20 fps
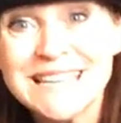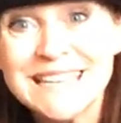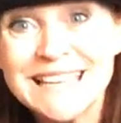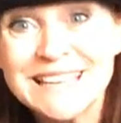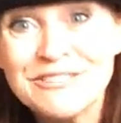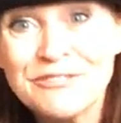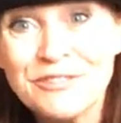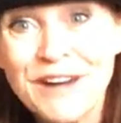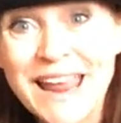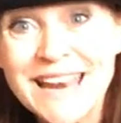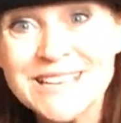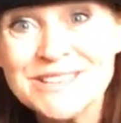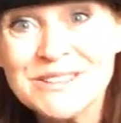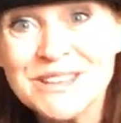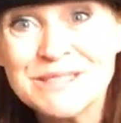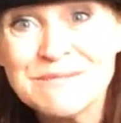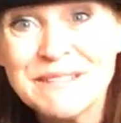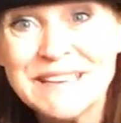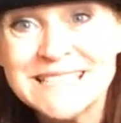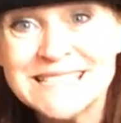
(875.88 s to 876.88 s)
a little friend
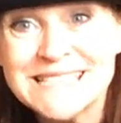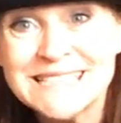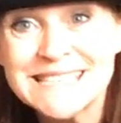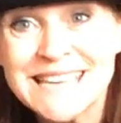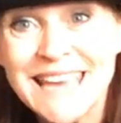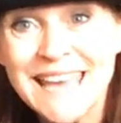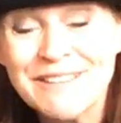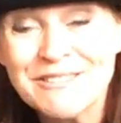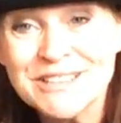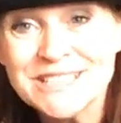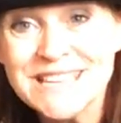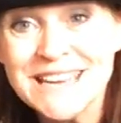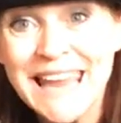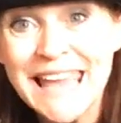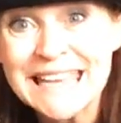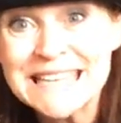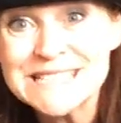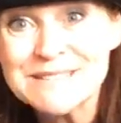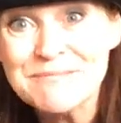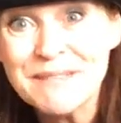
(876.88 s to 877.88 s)
with me today. Would you
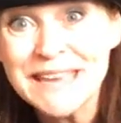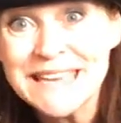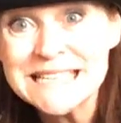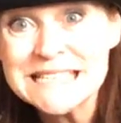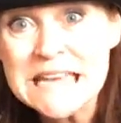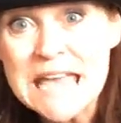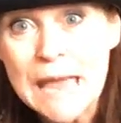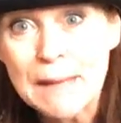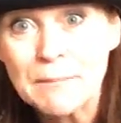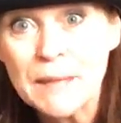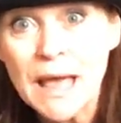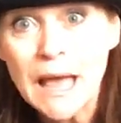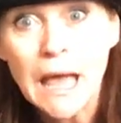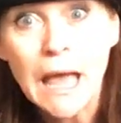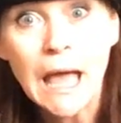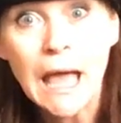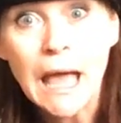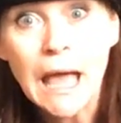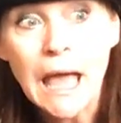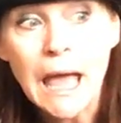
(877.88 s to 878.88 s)
like to meet him?
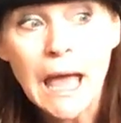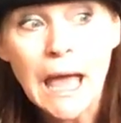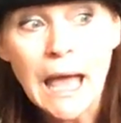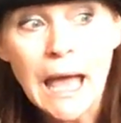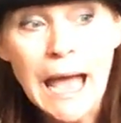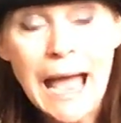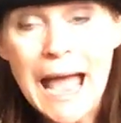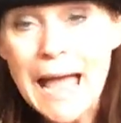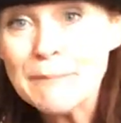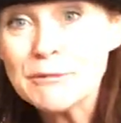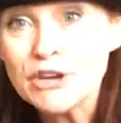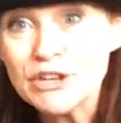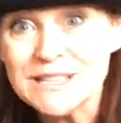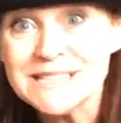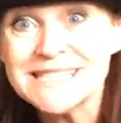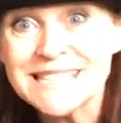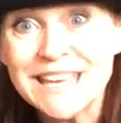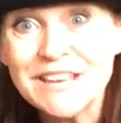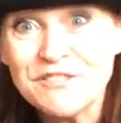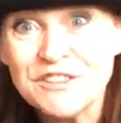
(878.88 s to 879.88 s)
I'm going
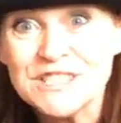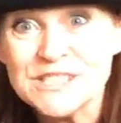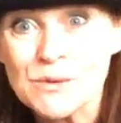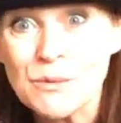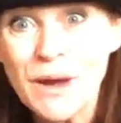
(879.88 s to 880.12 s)
to see if he's